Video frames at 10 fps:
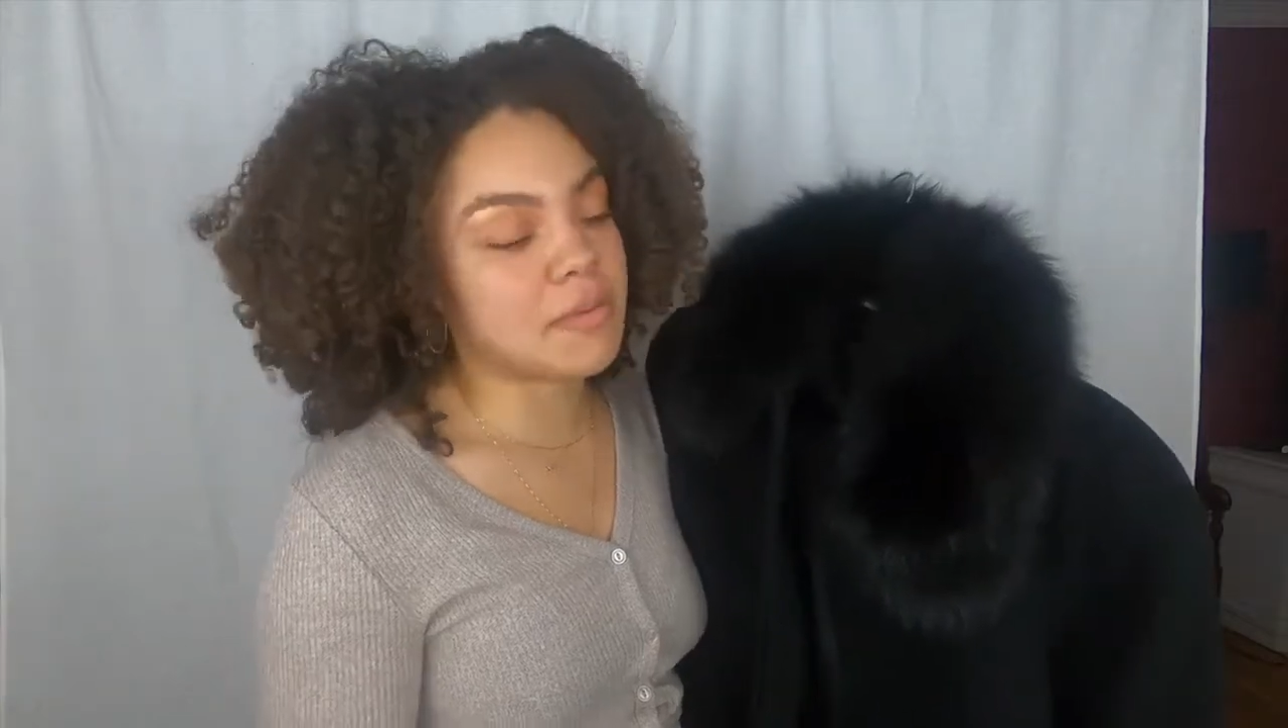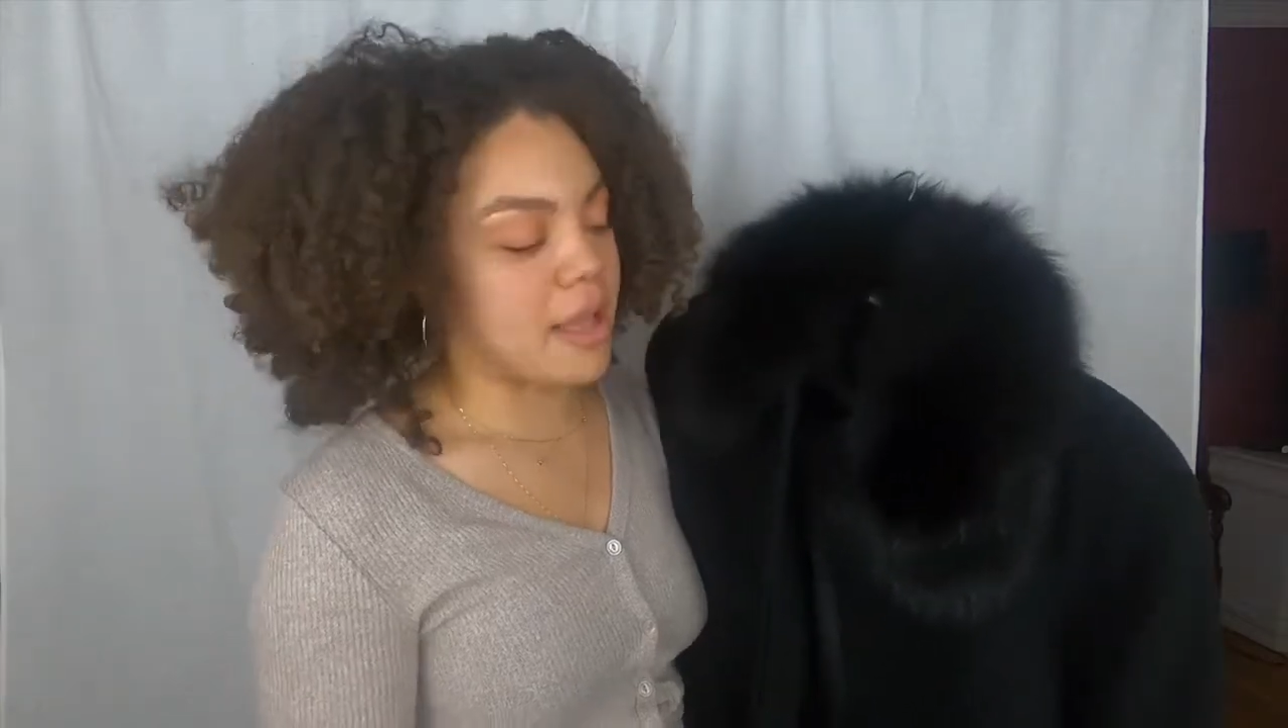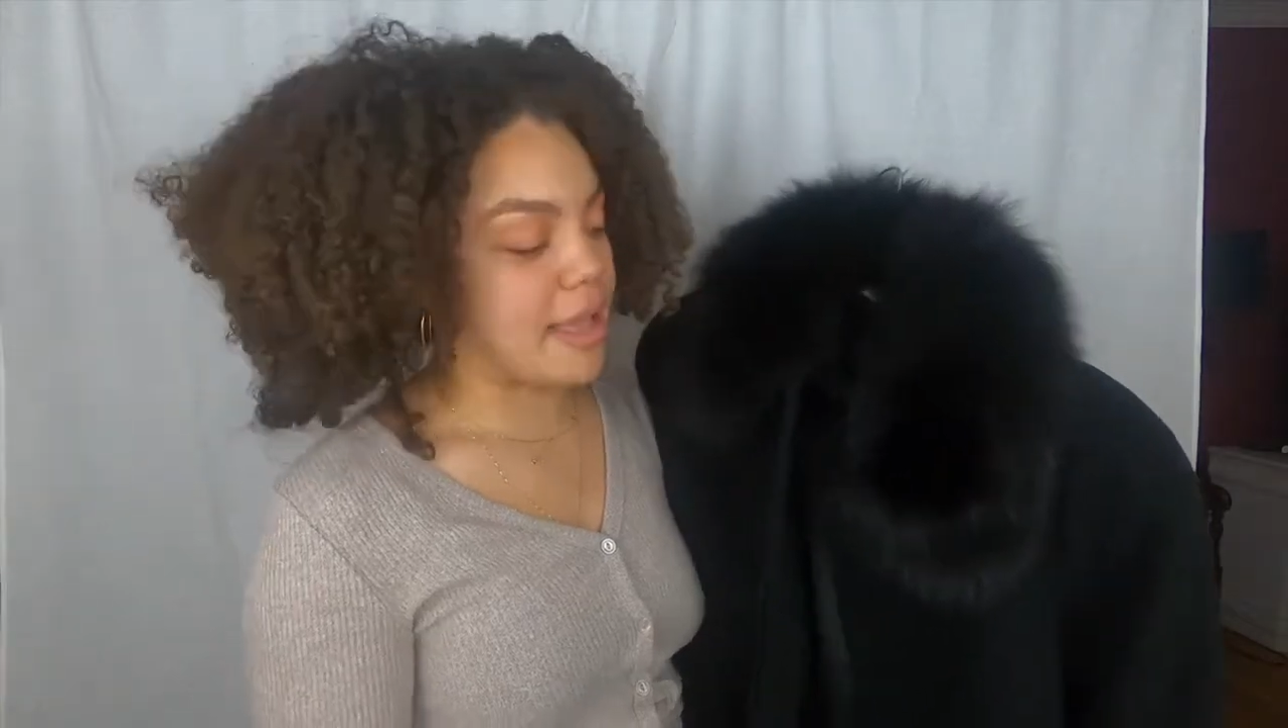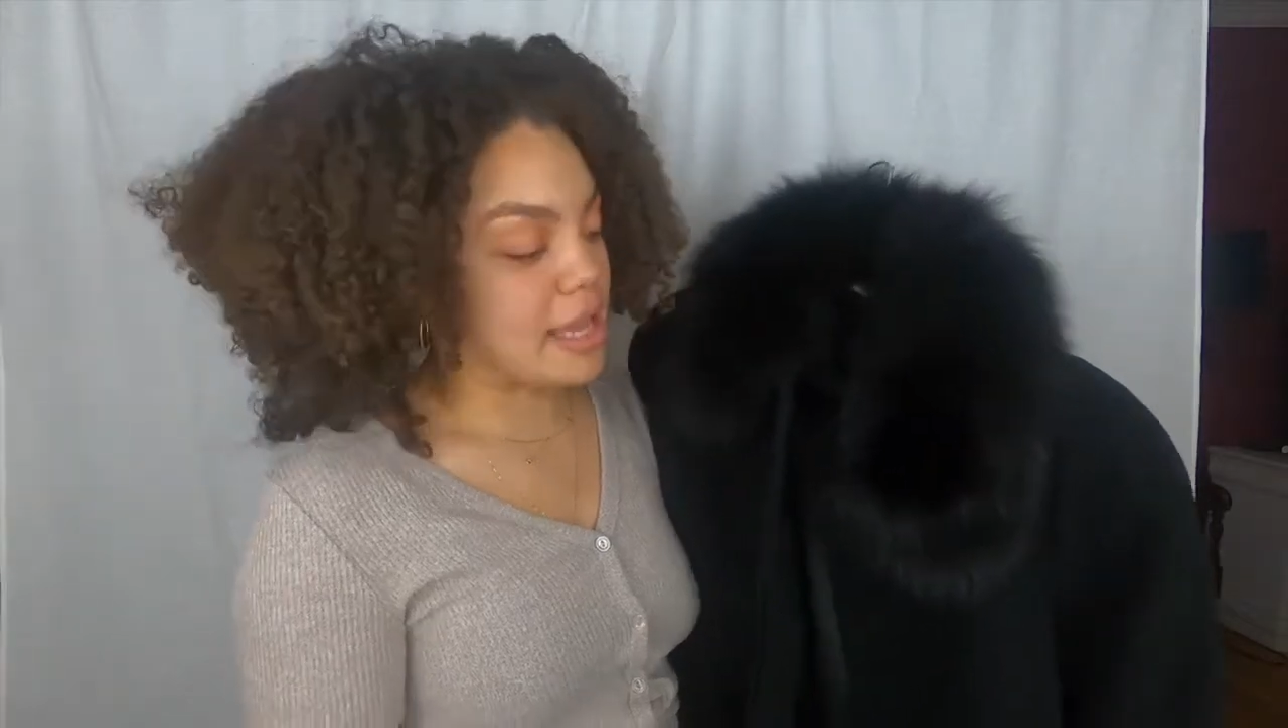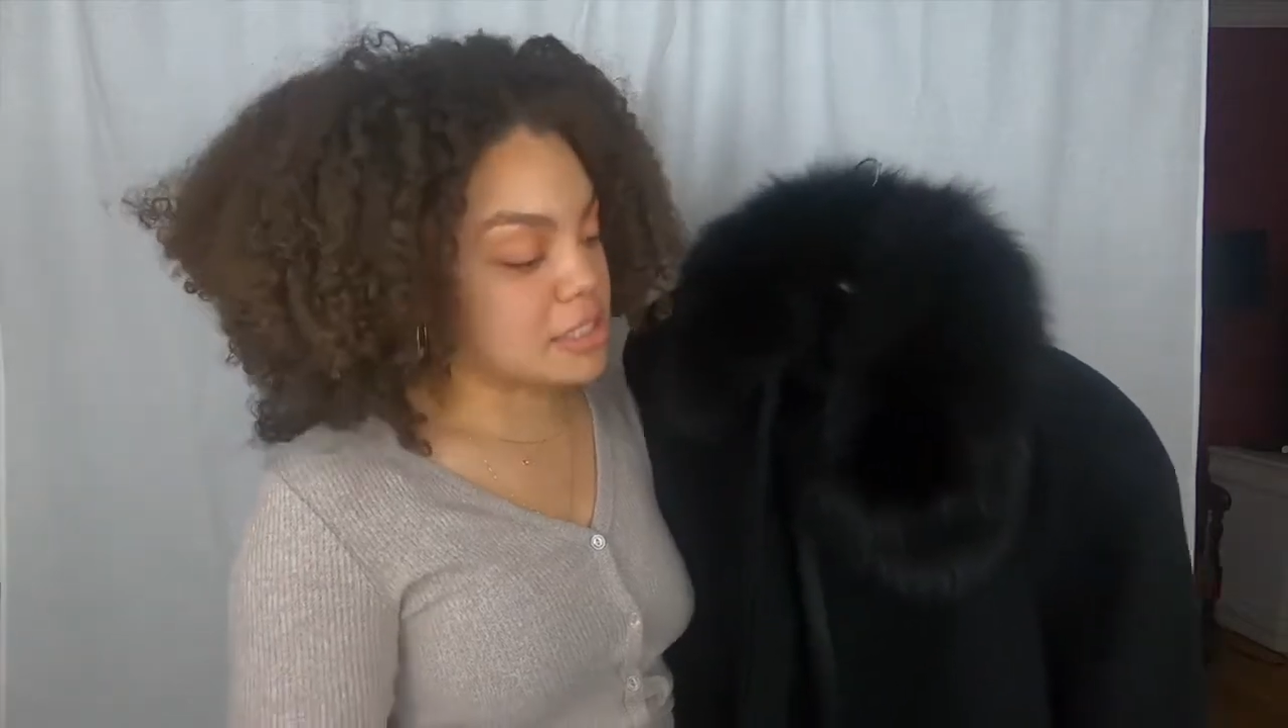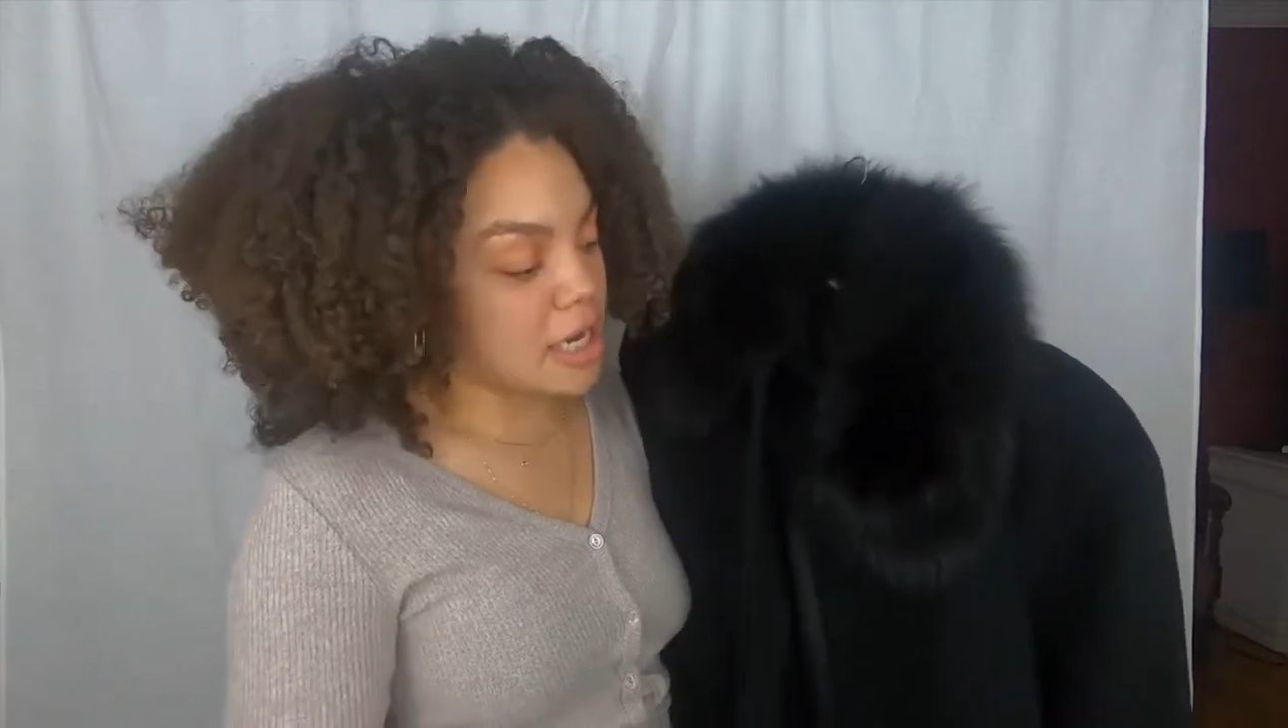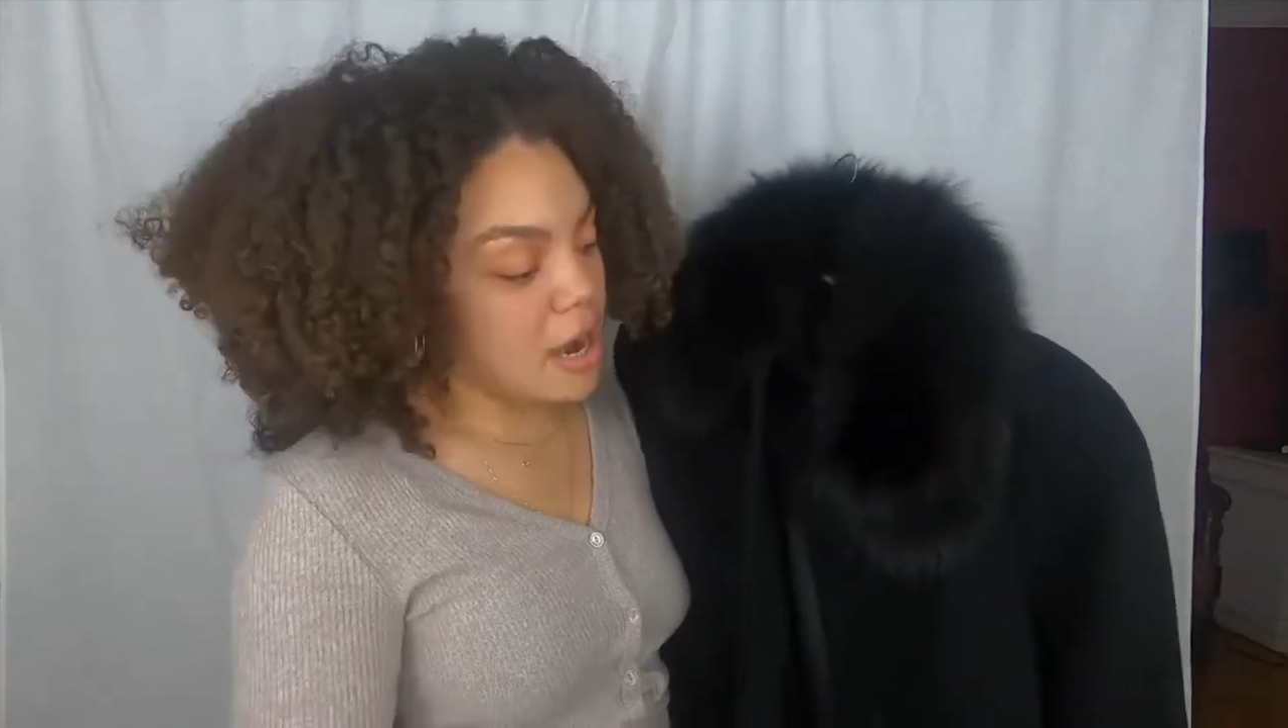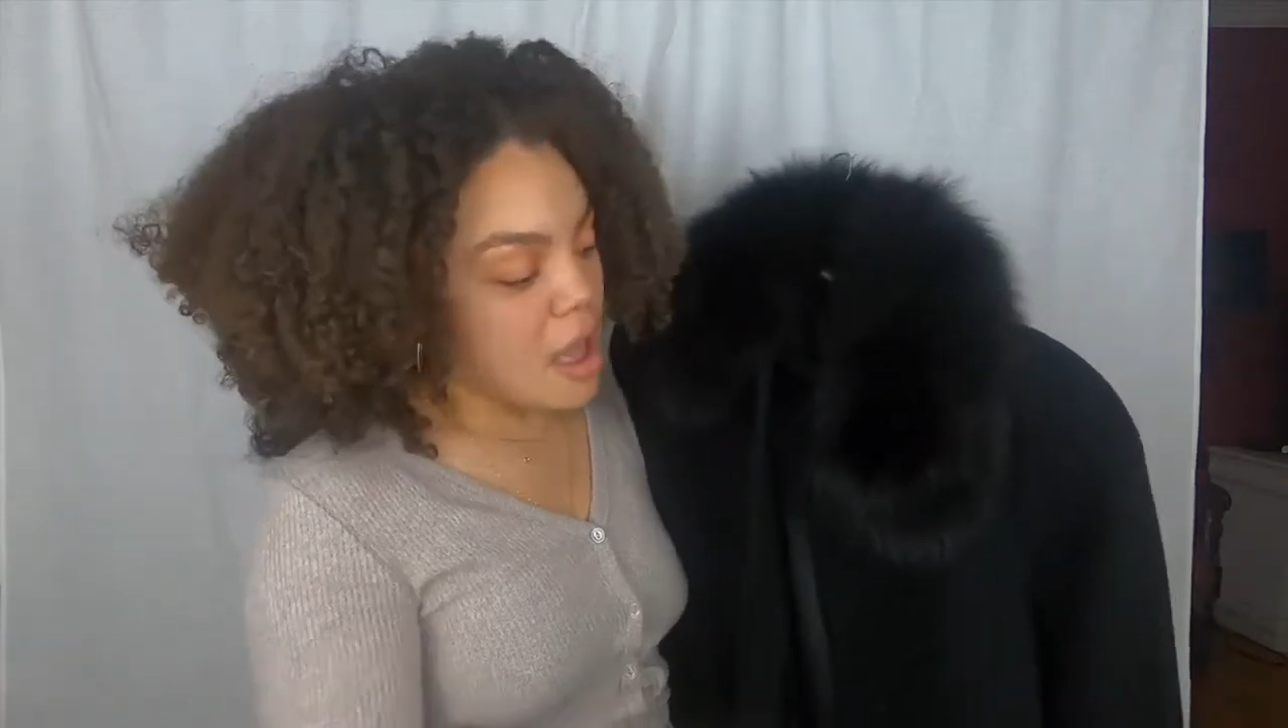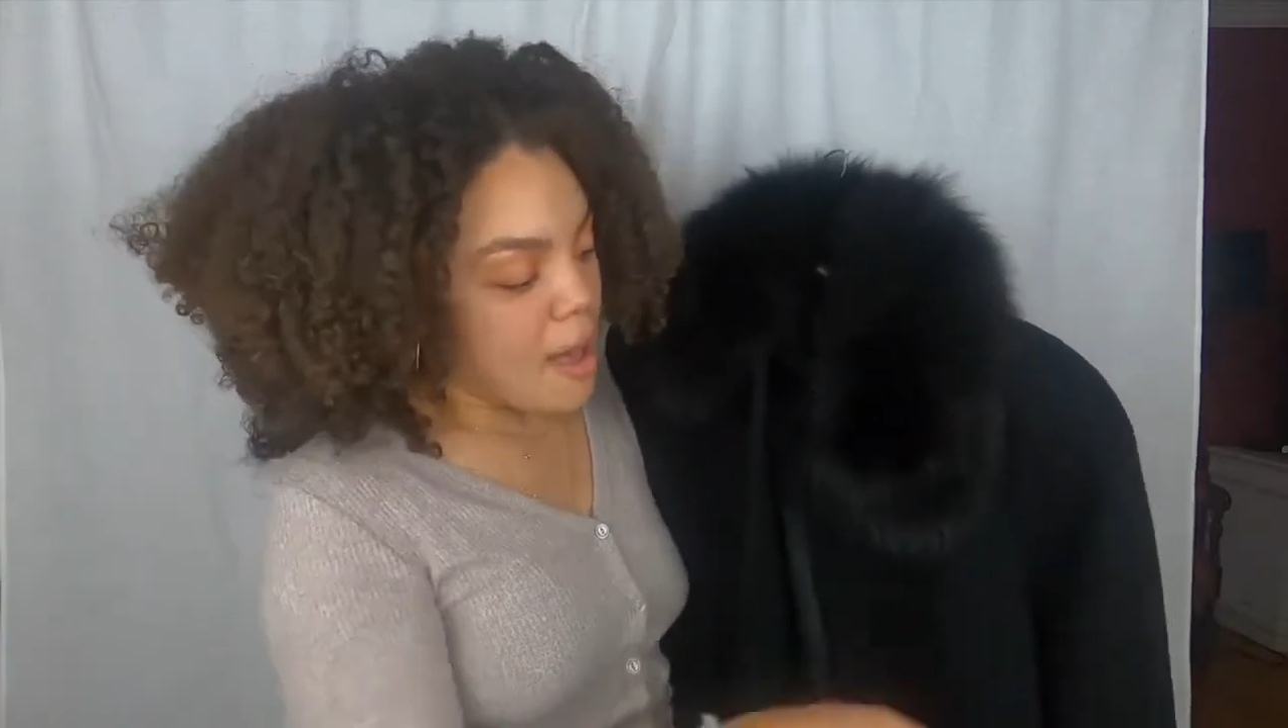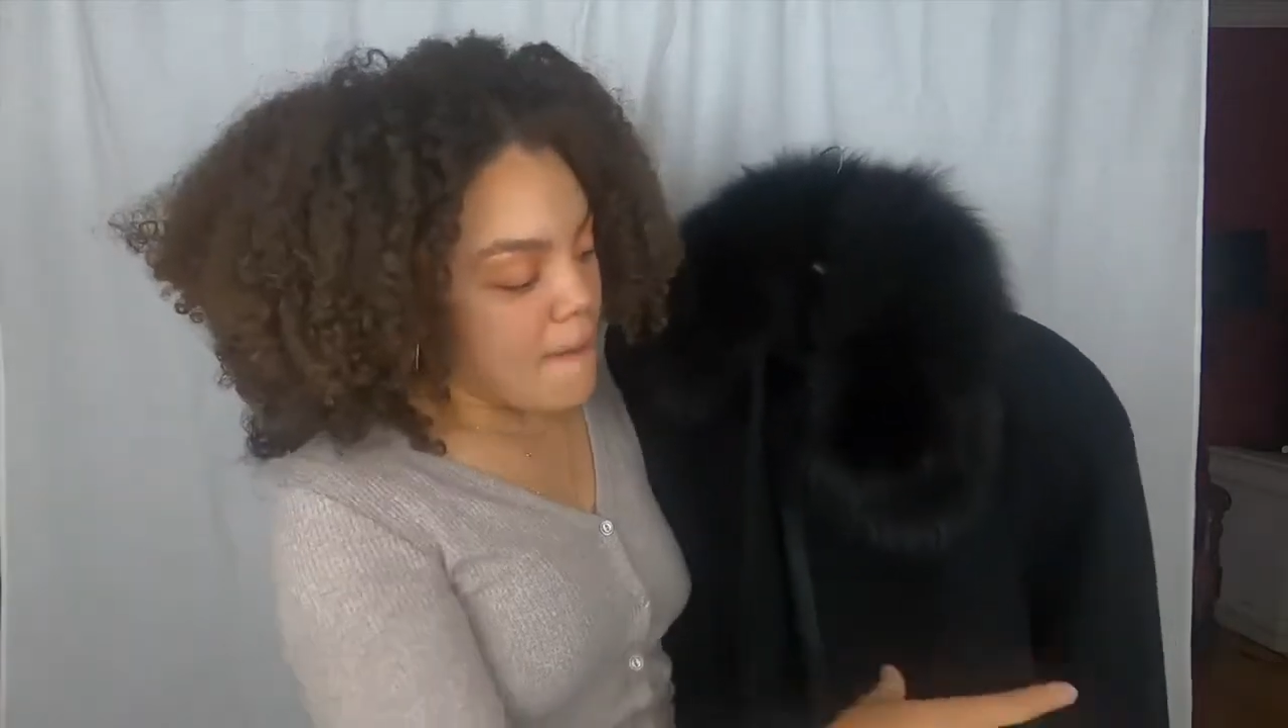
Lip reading: polyester,